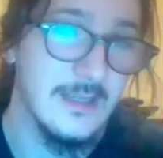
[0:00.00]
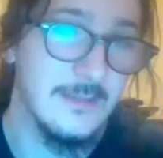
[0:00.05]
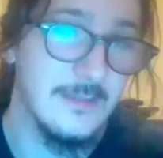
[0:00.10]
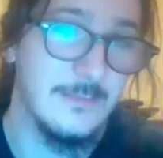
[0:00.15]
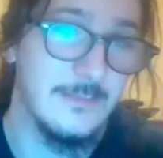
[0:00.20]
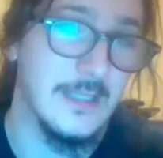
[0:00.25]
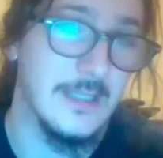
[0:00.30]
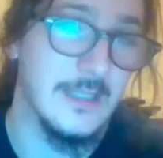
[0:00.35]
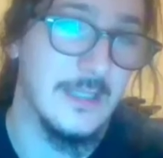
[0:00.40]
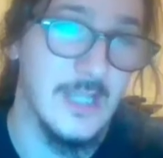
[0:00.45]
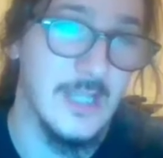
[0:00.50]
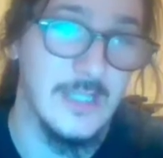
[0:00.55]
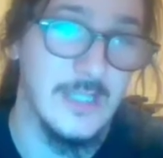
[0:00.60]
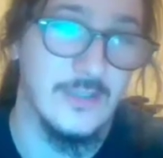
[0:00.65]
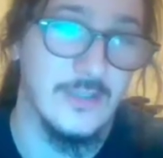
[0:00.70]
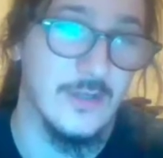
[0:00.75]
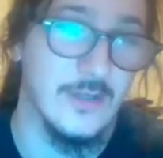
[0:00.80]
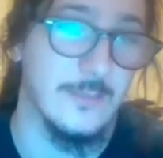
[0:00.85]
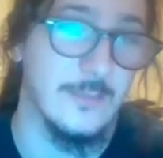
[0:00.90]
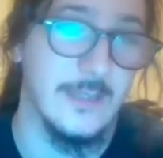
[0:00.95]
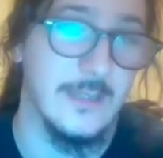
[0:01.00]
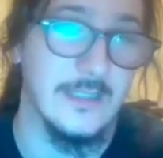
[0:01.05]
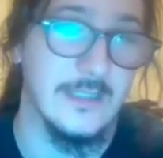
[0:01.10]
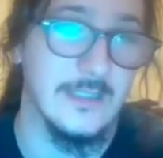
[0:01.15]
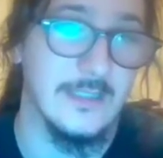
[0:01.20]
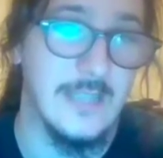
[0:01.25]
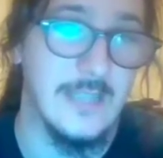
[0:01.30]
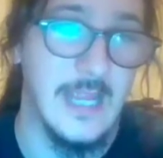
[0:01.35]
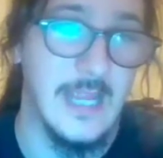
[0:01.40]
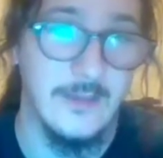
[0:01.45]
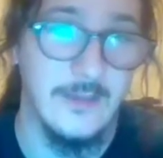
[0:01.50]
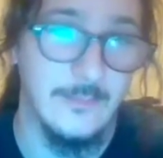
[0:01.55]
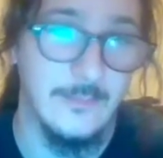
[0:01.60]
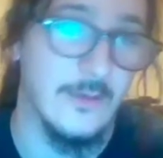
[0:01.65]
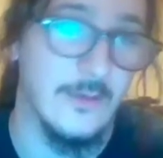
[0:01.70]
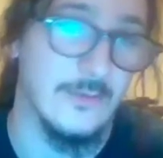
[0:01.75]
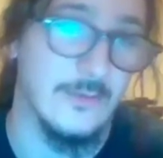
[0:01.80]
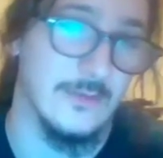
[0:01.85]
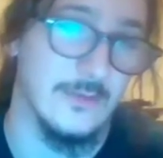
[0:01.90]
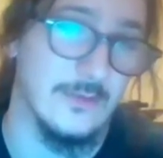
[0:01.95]
He beat Chase Sherman, Tanner
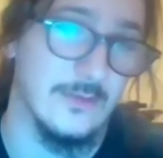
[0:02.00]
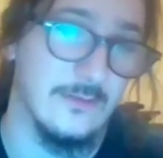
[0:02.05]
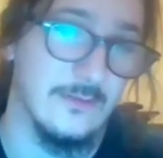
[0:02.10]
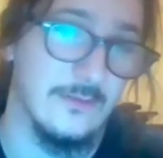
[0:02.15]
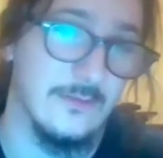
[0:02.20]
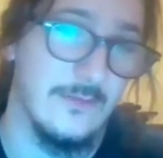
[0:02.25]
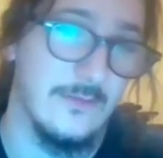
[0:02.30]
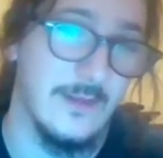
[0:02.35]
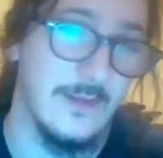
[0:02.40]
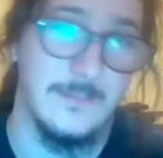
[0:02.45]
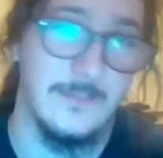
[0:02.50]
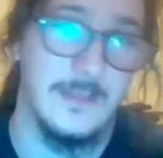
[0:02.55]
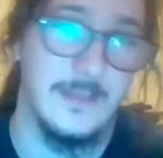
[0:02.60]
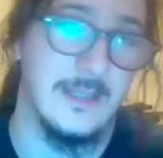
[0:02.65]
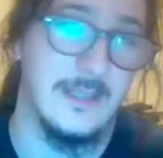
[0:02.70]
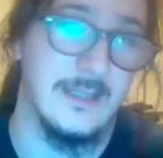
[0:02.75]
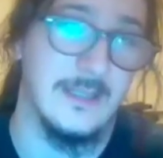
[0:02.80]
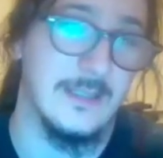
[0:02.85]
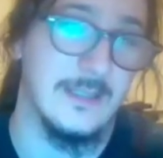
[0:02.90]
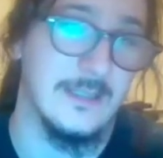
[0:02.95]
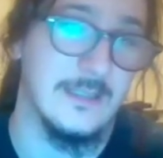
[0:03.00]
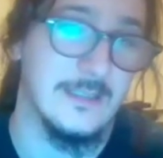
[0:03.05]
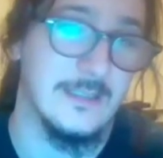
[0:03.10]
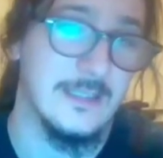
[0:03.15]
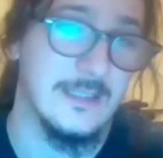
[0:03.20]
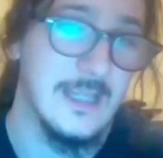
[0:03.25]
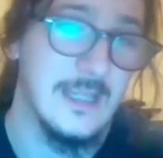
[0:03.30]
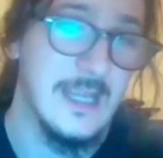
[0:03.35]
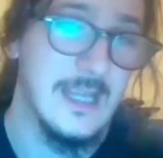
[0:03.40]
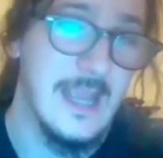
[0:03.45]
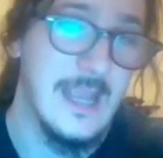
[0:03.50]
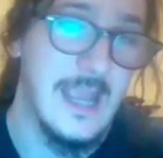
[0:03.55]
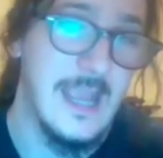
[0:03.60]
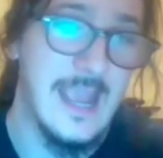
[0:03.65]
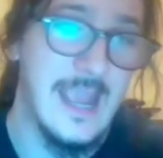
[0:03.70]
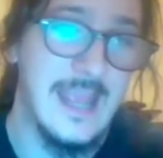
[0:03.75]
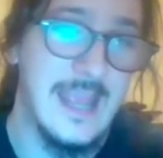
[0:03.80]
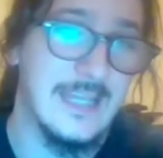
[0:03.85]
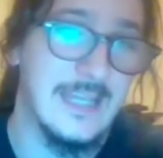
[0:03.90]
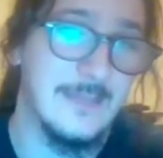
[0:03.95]
Boser, Bill Billings.
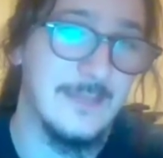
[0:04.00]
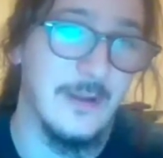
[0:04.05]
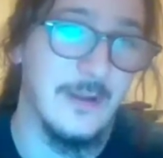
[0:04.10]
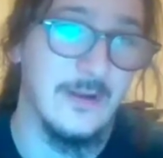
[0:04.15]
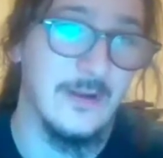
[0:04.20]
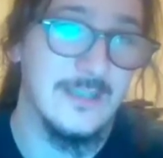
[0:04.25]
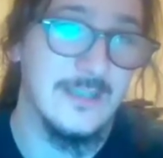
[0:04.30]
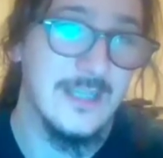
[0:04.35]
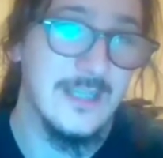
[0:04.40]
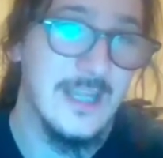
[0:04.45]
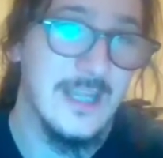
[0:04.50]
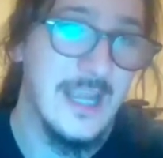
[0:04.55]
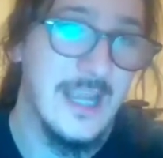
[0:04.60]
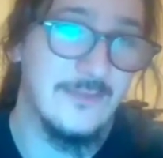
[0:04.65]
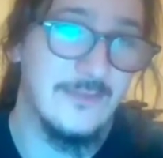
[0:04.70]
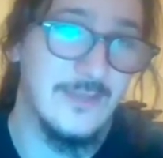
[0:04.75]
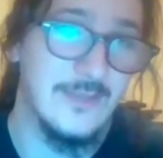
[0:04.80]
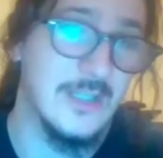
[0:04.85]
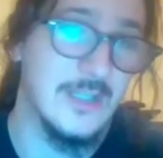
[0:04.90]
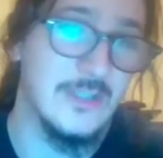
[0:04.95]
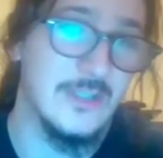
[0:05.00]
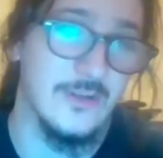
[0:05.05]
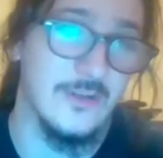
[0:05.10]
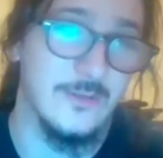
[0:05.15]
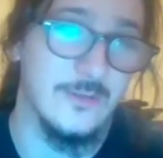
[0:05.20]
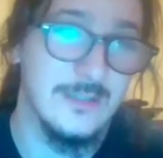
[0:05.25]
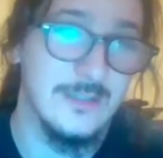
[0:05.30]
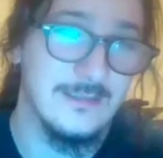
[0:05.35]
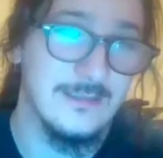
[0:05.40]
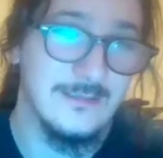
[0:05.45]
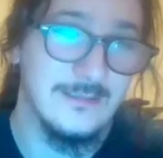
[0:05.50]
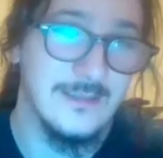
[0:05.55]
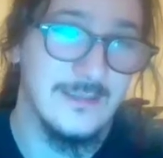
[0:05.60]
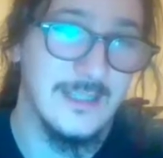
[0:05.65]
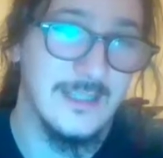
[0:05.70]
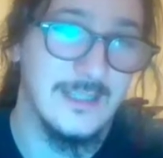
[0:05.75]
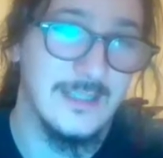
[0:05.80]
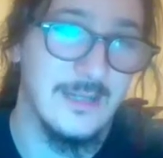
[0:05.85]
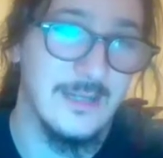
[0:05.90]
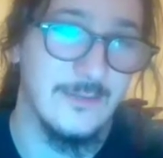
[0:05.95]
And to be honest, if Chase Sherman
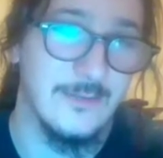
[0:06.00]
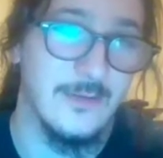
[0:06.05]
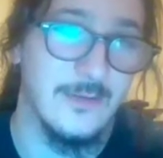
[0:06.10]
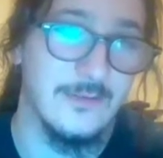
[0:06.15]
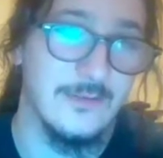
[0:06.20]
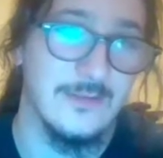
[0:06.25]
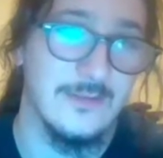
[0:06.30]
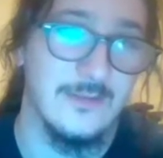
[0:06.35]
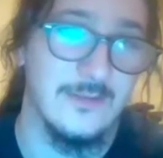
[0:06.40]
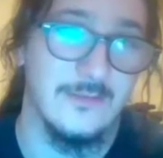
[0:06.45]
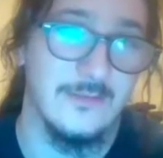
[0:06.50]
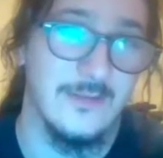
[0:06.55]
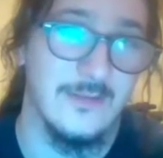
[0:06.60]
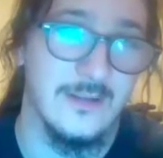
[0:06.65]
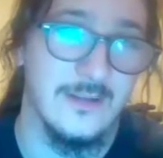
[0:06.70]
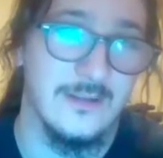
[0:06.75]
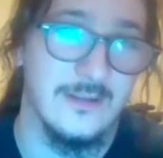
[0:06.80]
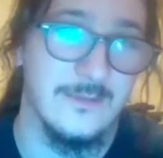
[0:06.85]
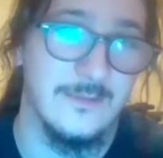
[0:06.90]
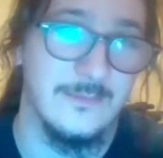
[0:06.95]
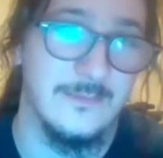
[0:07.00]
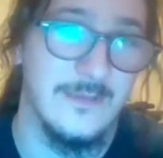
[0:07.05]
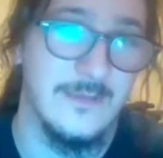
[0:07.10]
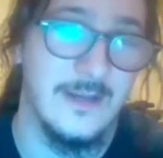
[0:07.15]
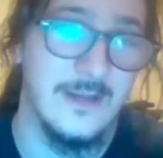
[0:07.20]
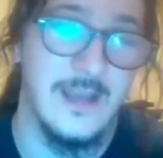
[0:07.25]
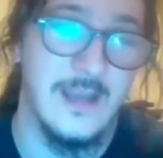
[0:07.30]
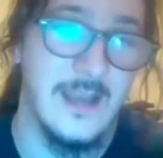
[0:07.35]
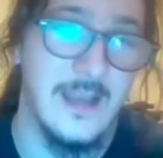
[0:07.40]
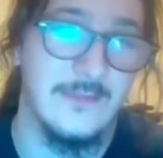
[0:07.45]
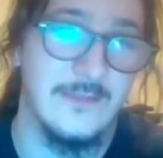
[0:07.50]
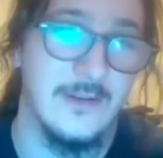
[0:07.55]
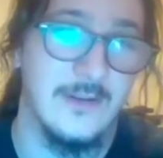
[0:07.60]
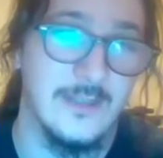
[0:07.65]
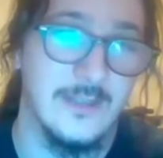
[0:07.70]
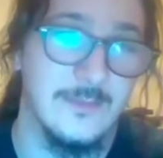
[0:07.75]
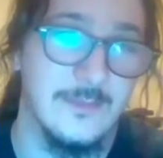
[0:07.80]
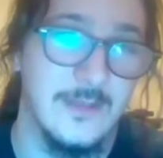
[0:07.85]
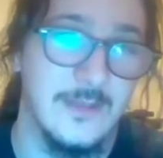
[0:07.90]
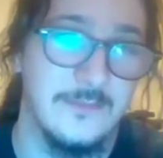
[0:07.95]
and Tanner Boser haven't
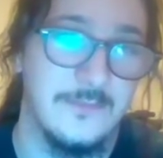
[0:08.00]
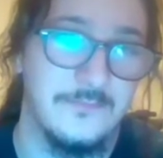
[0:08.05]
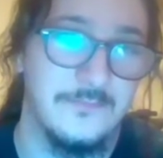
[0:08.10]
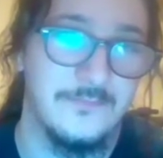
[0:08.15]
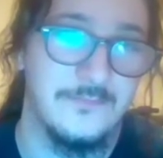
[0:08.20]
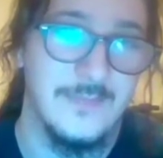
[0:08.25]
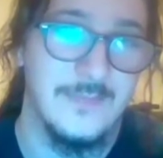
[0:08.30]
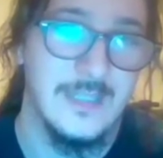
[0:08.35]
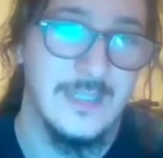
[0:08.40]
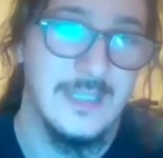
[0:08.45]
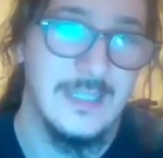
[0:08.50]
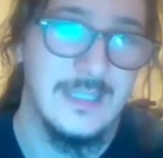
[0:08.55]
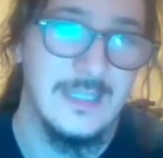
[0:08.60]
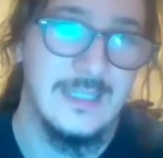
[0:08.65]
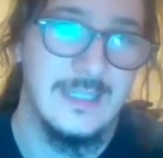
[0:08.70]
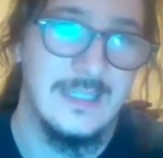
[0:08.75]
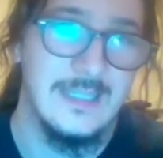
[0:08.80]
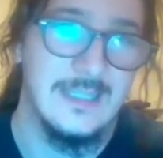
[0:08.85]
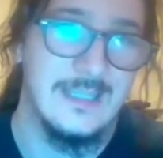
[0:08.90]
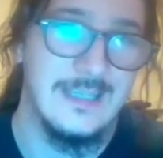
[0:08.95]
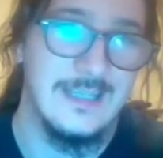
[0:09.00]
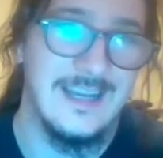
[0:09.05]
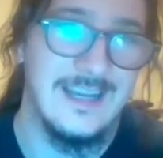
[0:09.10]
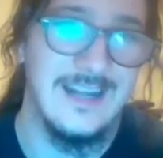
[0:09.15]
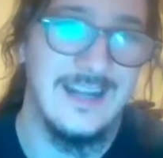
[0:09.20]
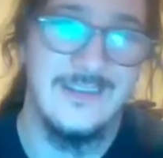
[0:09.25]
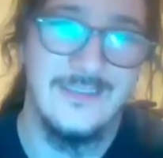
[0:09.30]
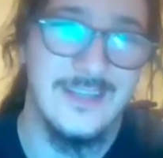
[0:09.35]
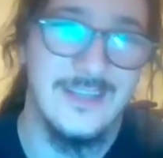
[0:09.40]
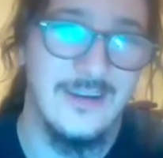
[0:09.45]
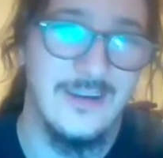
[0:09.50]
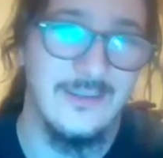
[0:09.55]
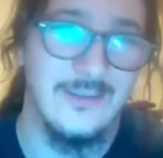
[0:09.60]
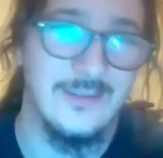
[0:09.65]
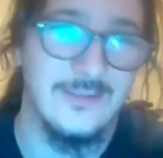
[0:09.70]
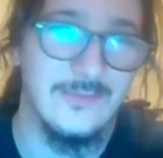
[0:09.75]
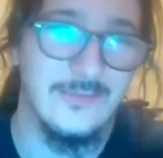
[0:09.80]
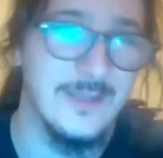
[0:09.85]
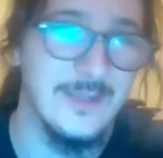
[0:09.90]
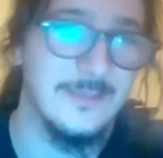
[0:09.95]
knocked him out, I don't think
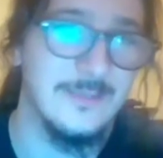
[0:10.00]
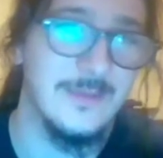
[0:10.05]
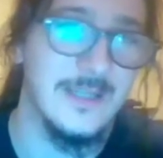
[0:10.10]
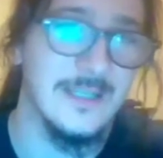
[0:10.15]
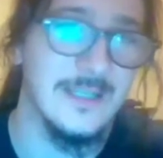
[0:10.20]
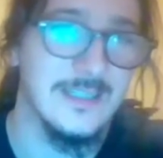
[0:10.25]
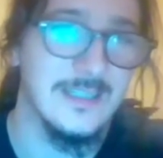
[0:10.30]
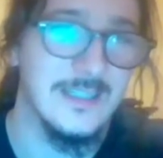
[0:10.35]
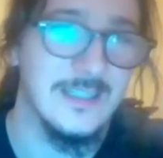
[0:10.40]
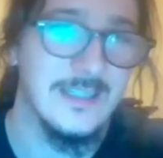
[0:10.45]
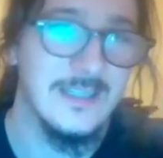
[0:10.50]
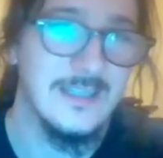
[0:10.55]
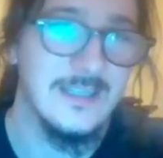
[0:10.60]
Carlos Felipe's.